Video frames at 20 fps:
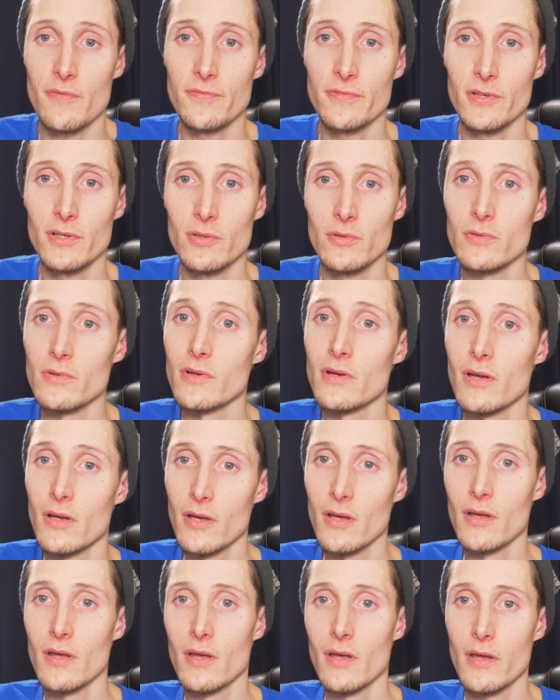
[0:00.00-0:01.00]
phone.
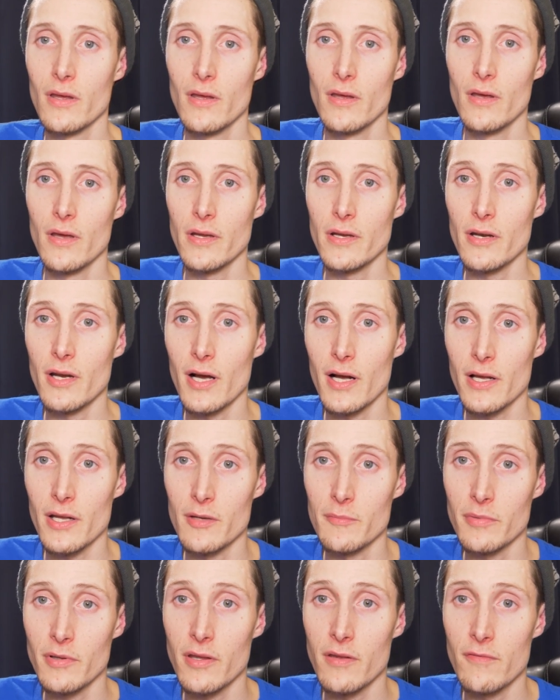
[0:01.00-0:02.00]
You're not
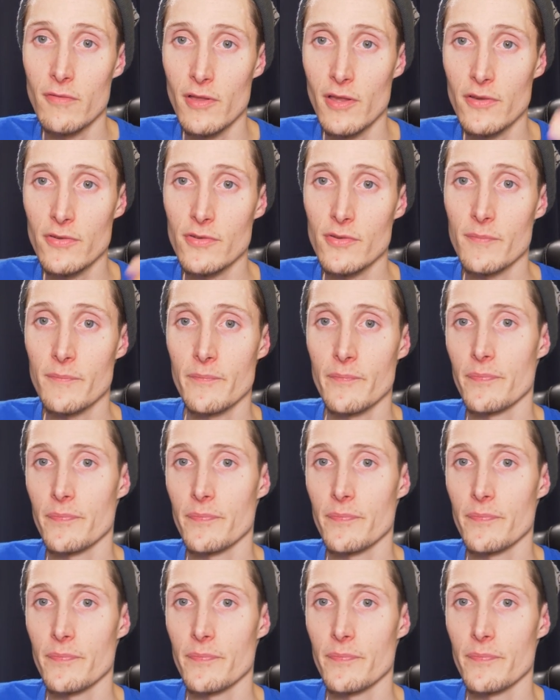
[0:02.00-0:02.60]
gonna believe this.